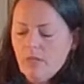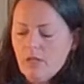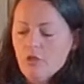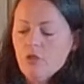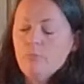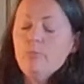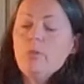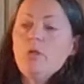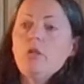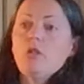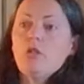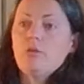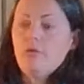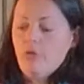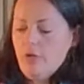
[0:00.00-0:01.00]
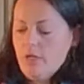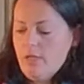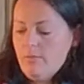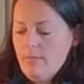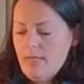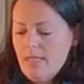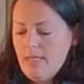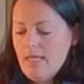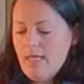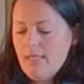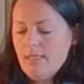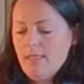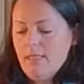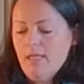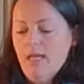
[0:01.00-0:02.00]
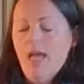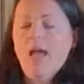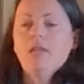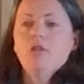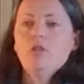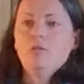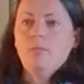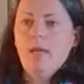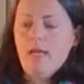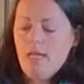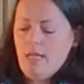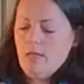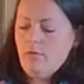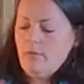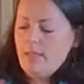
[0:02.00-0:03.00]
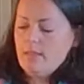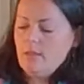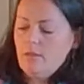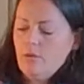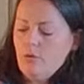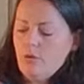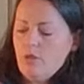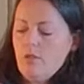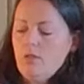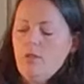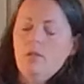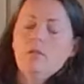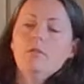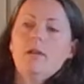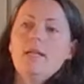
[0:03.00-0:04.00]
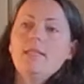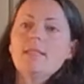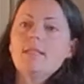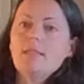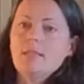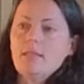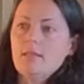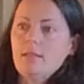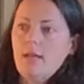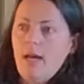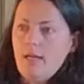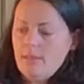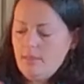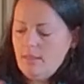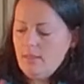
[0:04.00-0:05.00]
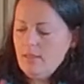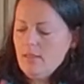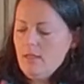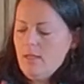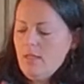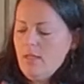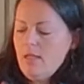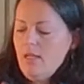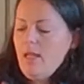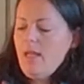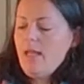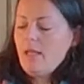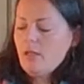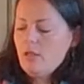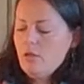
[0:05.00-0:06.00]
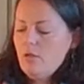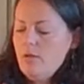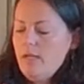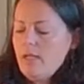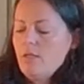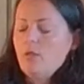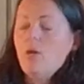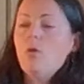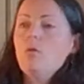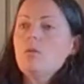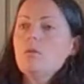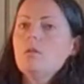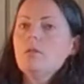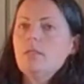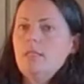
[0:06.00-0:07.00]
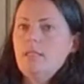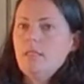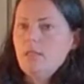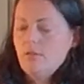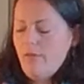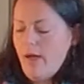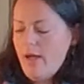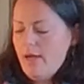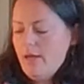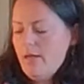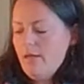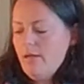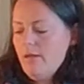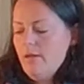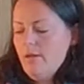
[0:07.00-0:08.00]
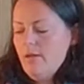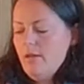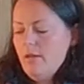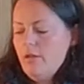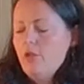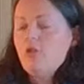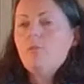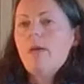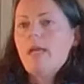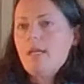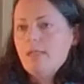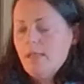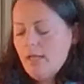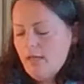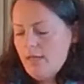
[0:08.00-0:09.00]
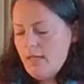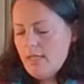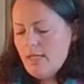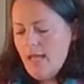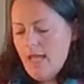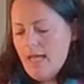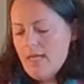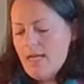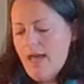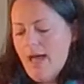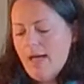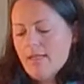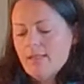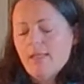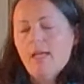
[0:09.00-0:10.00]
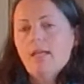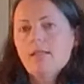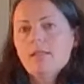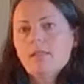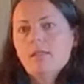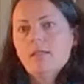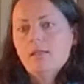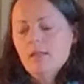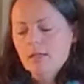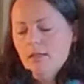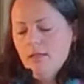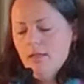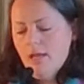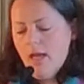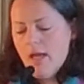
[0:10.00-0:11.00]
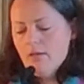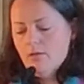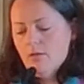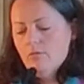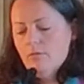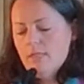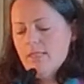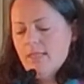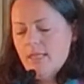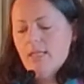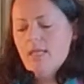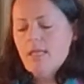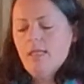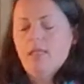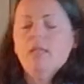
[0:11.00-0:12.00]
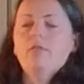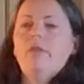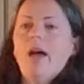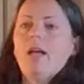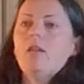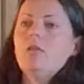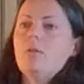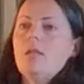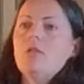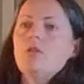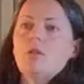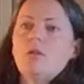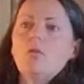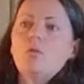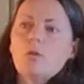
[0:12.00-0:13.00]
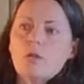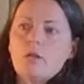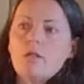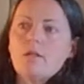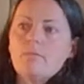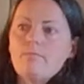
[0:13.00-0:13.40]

to push for an immediate and humane resolution to the crisis in Gaza, including total ceasefire, humanitarian aid access, and rescinding the evacuation order.